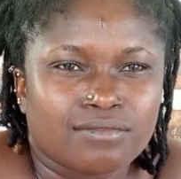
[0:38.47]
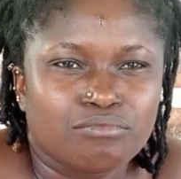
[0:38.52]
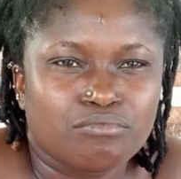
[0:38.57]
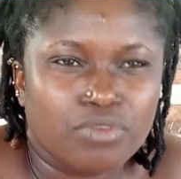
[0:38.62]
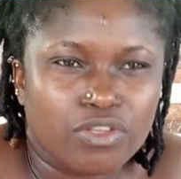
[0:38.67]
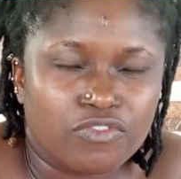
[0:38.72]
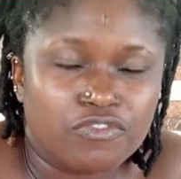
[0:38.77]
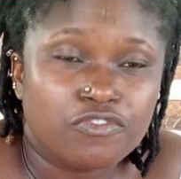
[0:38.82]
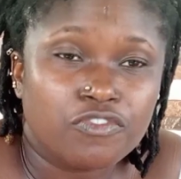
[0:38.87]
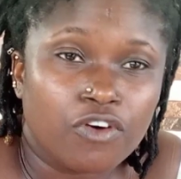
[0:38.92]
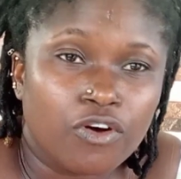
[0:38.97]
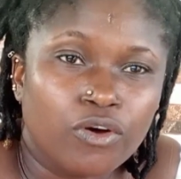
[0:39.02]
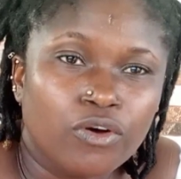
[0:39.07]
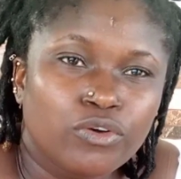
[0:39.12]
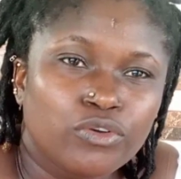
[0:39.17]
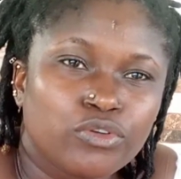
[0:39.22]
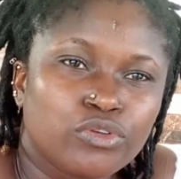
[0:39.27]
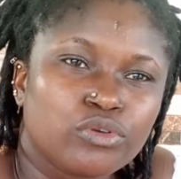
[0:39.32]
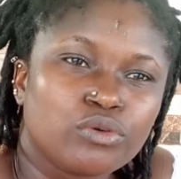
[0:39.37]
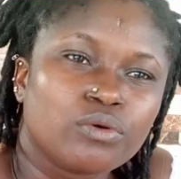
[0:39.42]

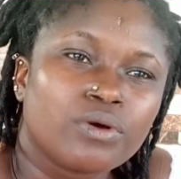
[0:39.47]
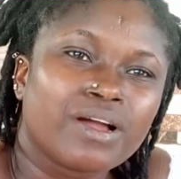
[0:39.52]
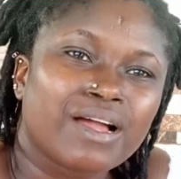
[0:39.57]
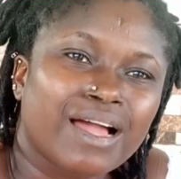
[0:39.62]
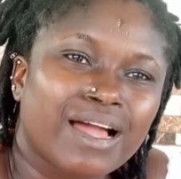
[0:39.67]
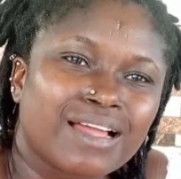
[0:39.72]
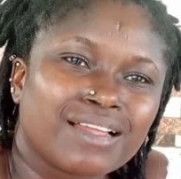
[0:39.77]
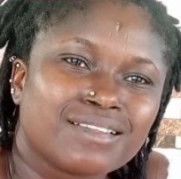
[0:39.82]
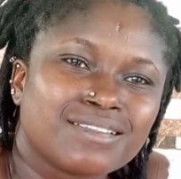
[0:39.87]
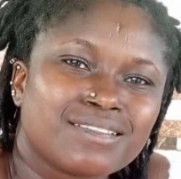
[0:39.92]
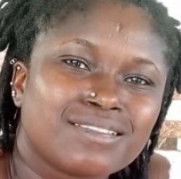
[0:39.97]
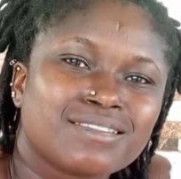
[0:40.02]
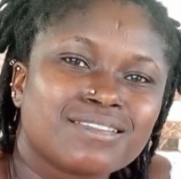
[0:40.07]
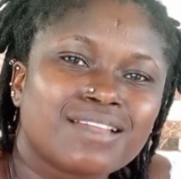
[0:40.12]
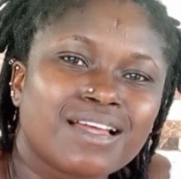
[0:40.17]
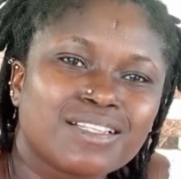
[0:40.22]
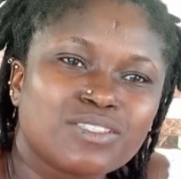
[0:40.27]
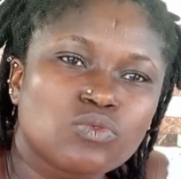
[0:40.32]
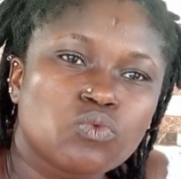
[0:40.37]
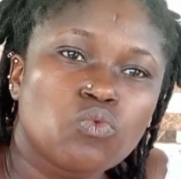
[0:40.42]
before you can
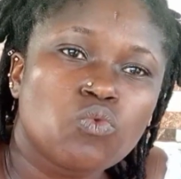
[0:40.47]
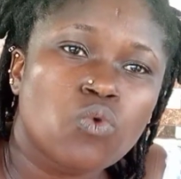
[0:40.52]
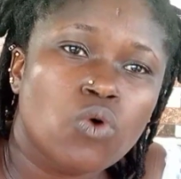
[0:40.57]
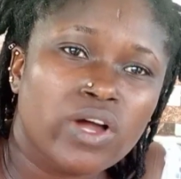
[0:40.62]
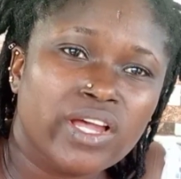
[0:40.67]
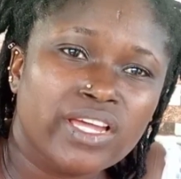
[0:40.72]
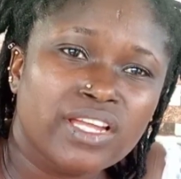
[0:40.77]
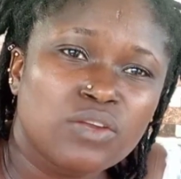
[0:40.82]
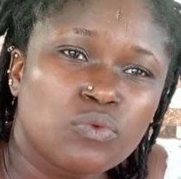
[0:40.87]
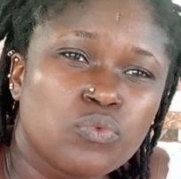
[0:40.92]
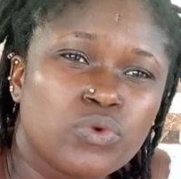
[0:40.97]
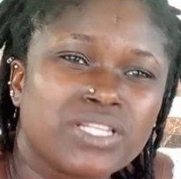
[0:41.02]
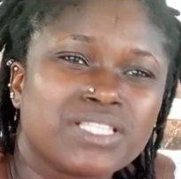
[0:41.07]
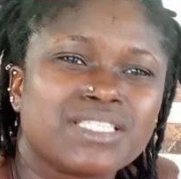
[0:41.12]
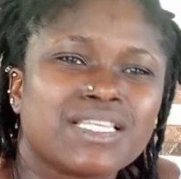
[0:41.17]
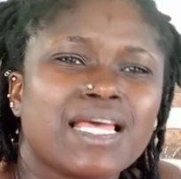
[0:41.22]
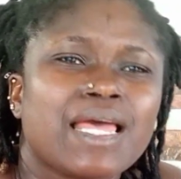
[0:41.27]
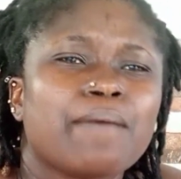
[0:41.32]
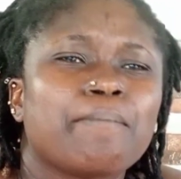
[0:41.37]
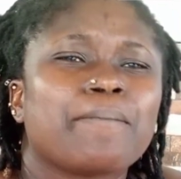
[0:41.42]
start working
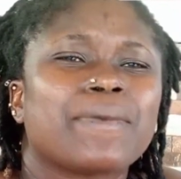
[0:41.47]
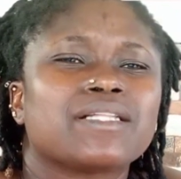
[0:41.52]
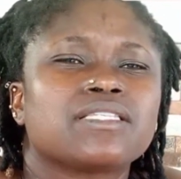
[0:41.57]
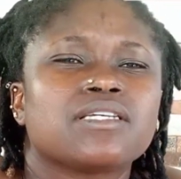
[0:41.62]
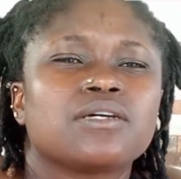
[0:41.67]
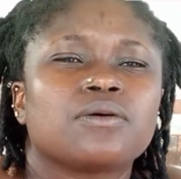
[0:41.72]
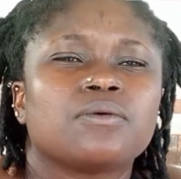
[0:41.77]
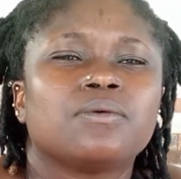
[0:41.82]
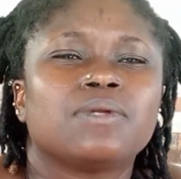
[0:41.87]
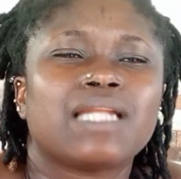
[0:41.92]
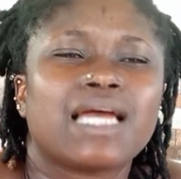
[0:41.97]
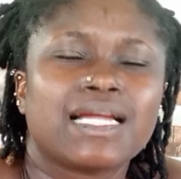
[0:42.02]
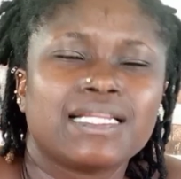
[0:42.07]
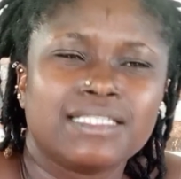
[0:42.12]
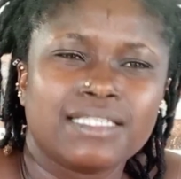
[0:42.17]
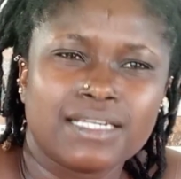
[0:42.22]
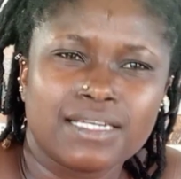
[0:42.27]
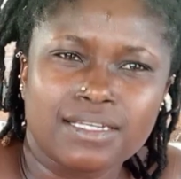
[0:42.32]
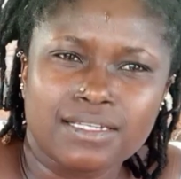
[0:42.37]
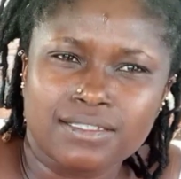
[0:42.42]
with a particular
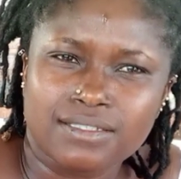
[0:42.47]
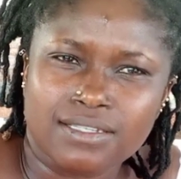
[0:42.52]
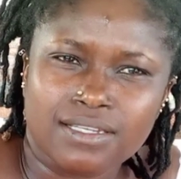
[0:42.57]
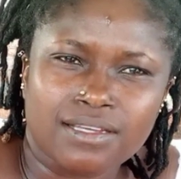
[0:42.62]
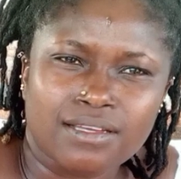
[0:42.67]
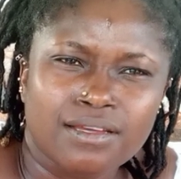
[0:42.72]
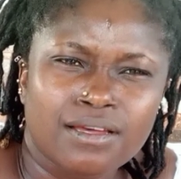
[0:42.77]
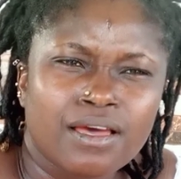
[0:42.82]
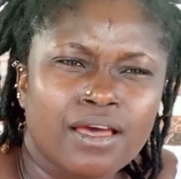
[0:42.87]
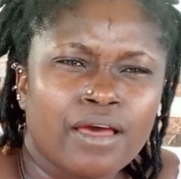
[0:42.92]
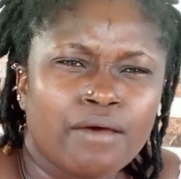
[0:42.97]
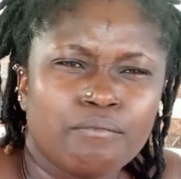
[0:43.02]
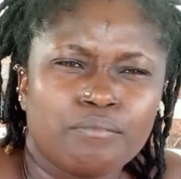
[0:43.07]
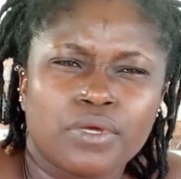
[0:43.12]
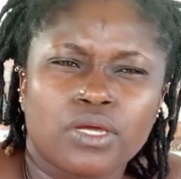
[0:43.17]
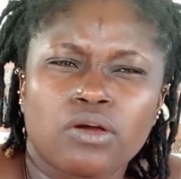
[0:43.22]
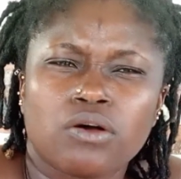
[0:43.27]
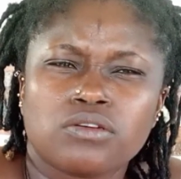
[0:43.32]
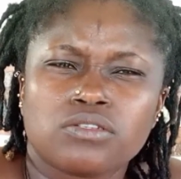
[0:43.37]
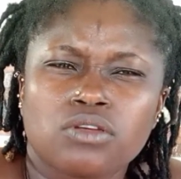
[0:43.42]
deity,
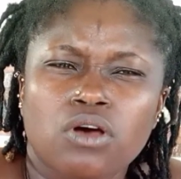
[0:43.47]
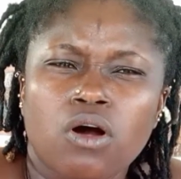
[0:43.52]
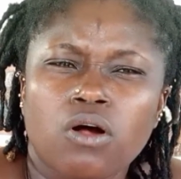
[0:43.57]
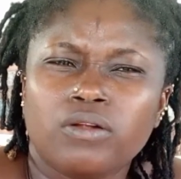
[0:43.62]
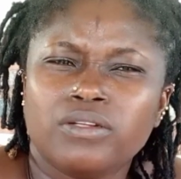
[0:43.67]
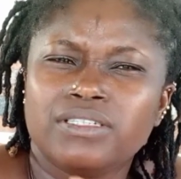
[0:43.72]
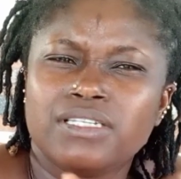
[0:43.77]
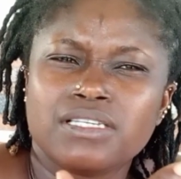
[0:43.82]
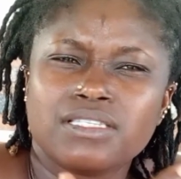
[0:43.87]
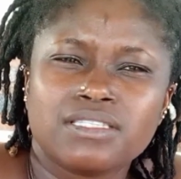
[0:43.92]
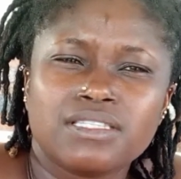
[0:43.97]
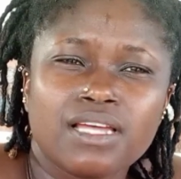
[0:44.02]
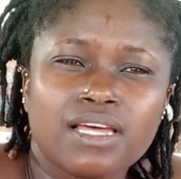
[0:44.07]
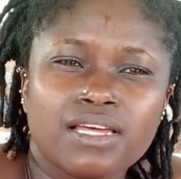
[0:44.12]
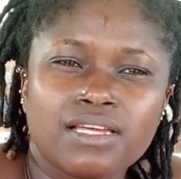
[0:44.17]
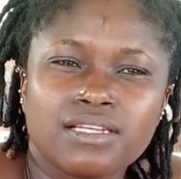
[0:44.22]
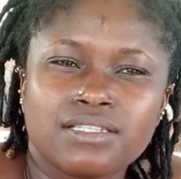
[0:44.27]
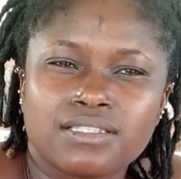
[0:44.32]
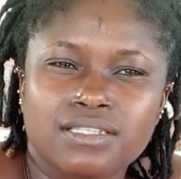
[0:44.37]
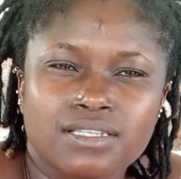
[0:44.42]
because all these
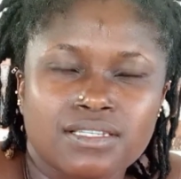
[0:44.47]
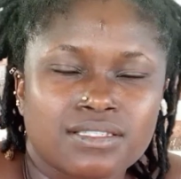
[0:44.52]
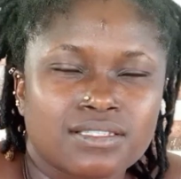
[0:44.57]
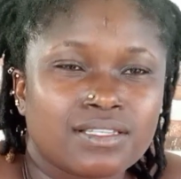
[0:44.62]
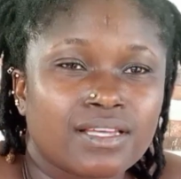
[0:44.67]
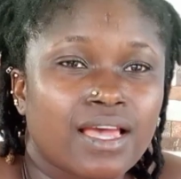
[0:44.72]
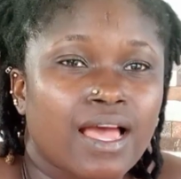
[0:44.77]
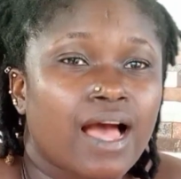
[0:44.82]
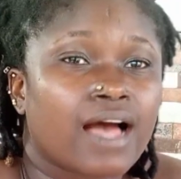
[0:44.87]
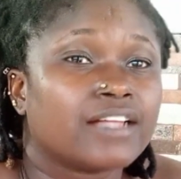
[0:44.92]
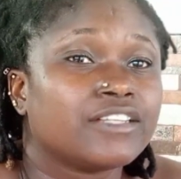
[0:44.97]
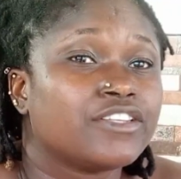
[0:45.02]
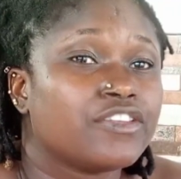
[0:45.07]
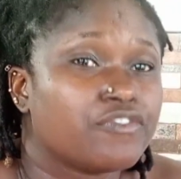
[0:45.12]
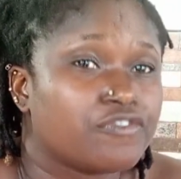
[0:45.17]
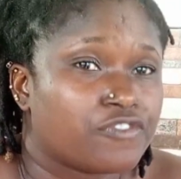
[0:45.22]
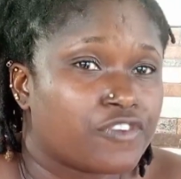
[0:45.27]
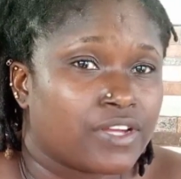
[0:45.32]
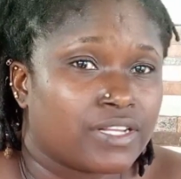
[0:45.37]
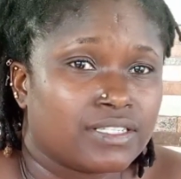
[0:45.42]
deities, they are
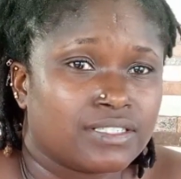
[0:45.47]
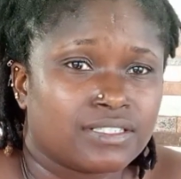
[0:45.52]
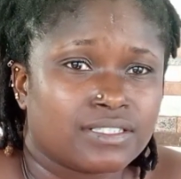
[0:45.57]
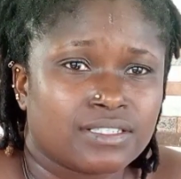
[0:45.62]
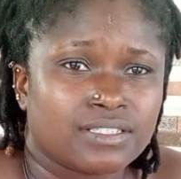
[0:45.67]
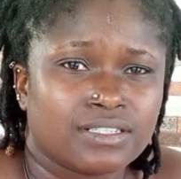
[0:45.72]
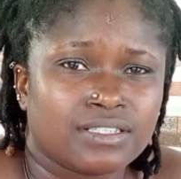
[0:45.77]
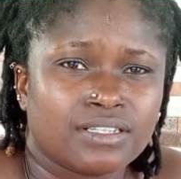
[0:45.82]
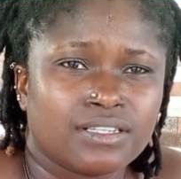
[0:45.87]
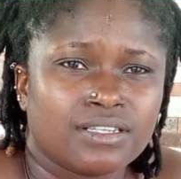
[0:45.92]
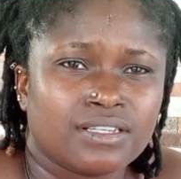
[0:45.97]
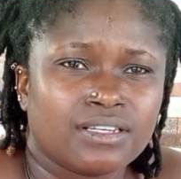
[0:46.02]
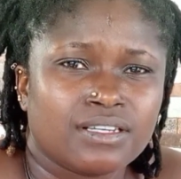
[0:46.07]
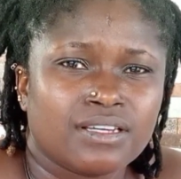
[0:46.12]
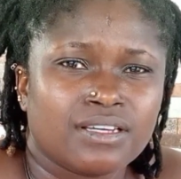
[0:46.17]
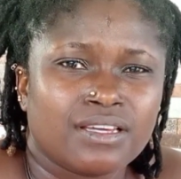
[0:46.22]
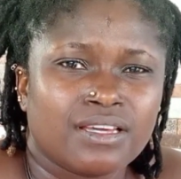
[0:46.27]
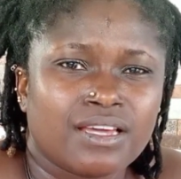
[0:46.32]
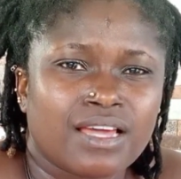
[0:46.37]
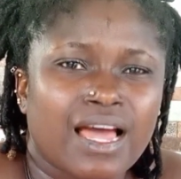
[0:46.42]
different
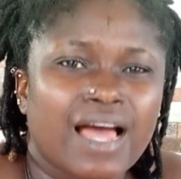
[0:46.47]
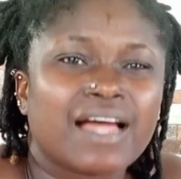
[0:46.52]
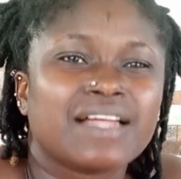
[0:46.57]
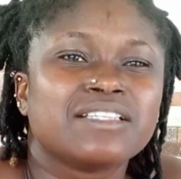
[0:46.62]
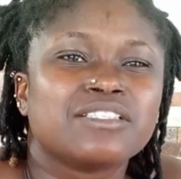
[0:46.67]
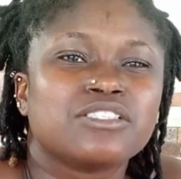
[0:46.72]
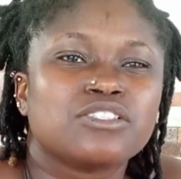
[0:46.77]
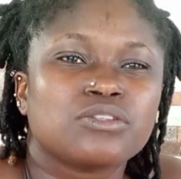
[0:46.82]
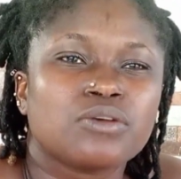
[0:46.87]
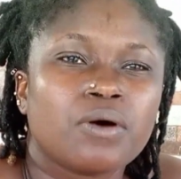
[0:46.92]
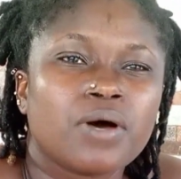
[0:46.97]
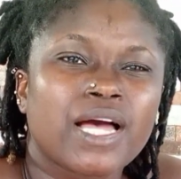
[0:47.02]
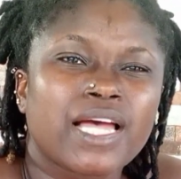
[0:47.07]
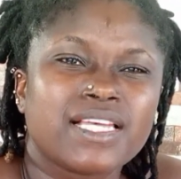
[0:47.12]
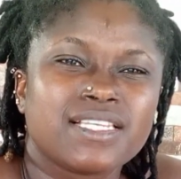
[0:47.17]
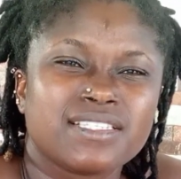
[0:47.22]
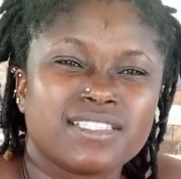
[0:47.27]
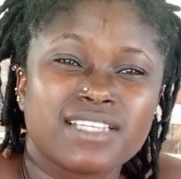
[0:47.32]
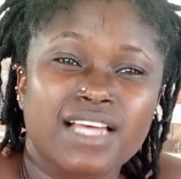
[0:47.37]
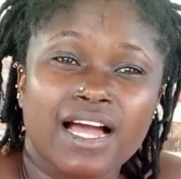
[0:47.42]
and so
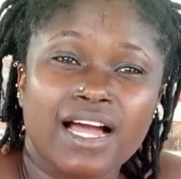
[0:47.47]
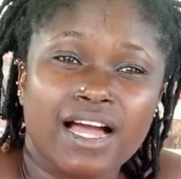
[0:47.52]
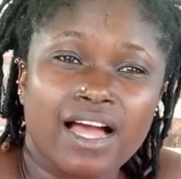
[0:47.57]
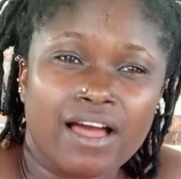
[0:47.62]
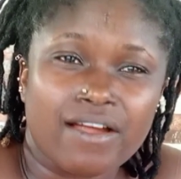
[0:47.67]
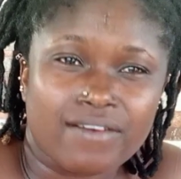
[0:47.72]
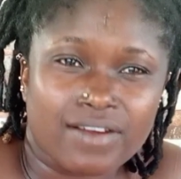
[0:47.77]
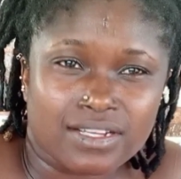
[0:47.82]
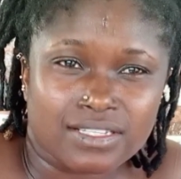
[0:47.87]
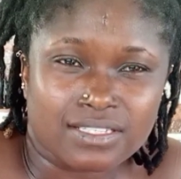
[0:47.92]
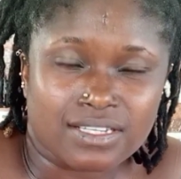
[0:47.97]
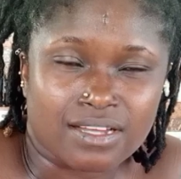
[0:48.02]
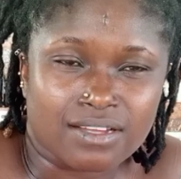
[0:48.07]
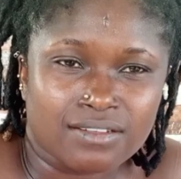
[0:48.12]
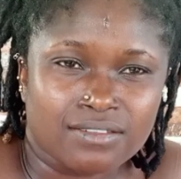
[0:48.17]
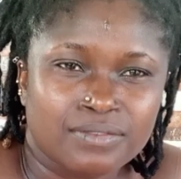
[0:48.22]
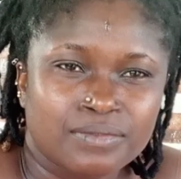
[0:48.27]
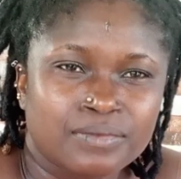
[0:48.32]
is their character.